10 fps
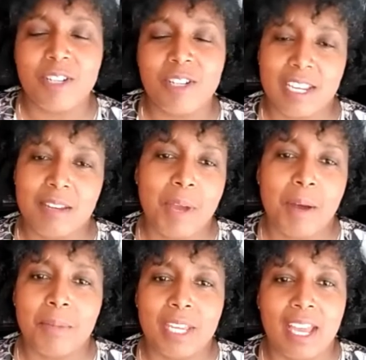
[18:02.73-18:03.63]
just
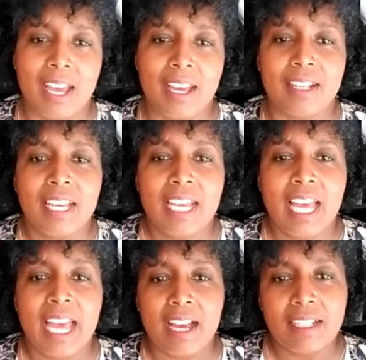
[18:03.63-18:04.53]
email me at
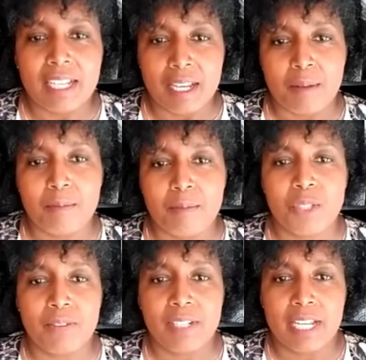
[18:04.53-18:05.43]

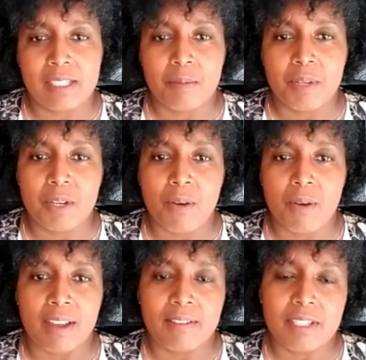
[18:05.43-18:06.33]
lmswift,
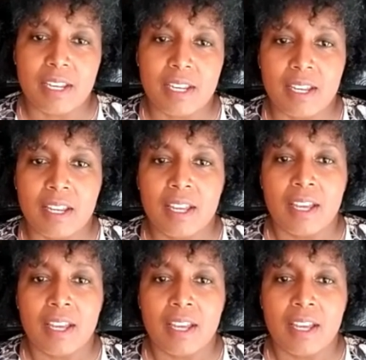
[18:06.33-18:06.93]
SWIFT,